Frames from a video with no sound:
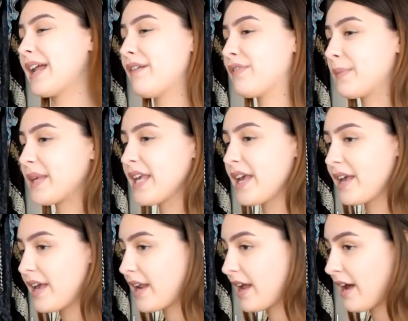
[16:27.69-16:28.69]
I have them here
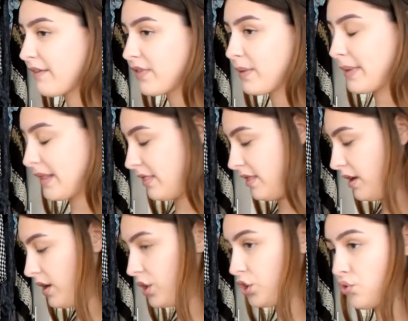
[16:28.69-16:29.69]
and I have them in
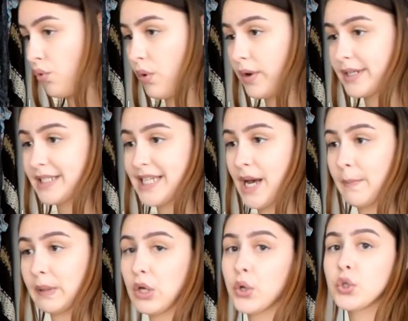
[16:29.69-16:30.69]
the drawer down
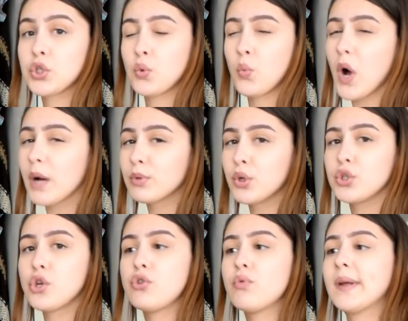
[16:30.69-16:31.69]
below. So what I'm going
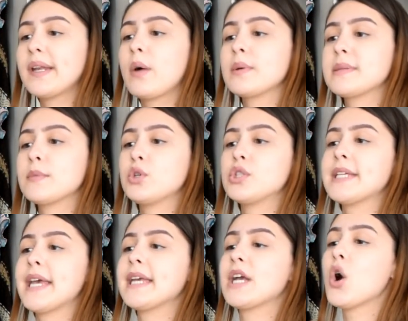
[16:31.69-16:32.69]
to do right now is I'm going to
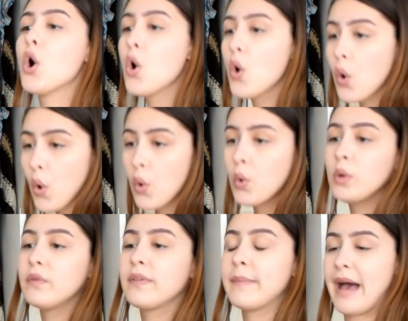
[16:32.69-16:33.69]
take all
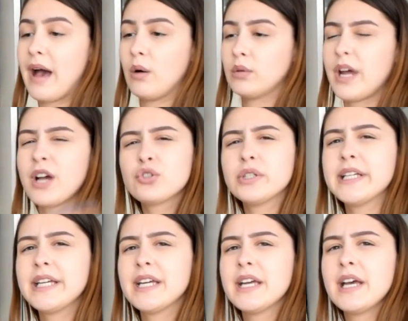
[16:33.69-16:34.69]
of them out.
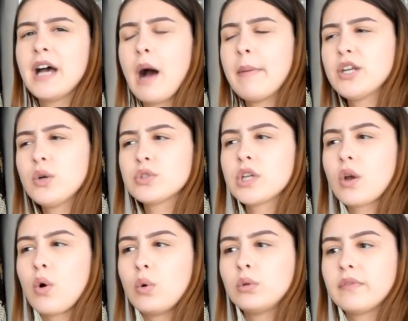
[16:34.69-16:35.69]
Actually, I might not take
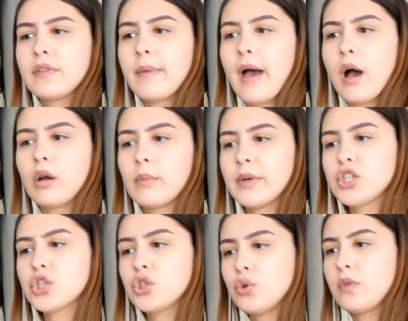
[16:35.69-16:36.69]
all of them out, I might
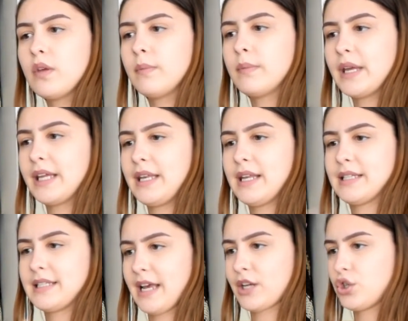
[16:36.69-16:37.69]
just do them in
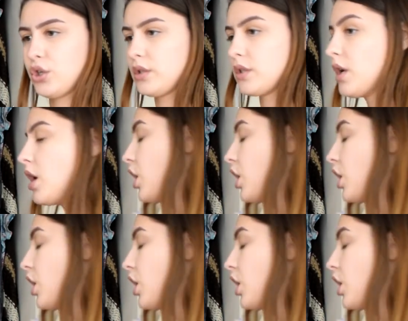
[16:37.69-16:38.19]
sections.